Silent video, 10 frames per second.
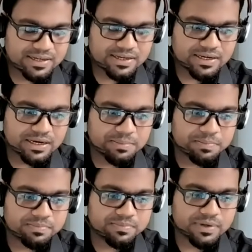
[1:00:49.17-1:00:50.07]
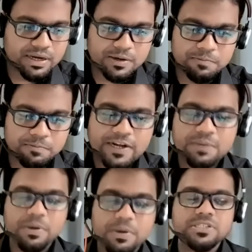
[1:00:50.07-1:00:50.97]
Uh, my team
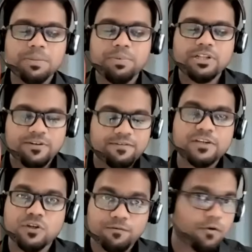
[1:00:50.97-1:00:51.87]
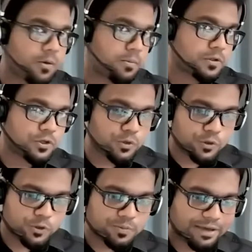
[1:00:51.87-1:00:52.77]
members are putting the reflection form on the
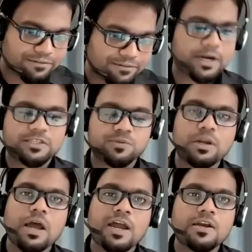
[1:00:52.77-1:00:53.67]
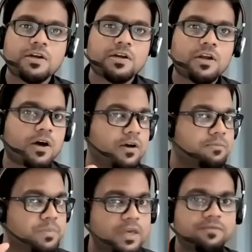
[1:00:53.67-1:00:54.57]
YouTube live chat as well, and
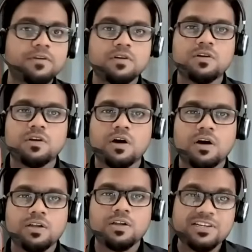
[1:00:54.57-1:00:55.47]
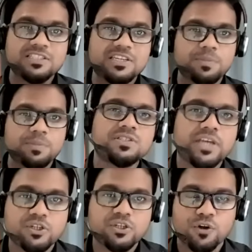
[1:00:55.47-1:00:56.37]
even in the description
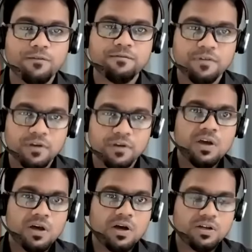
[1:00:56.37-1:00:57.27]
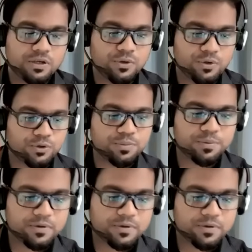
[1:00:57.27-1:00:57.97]
section of the YouTube.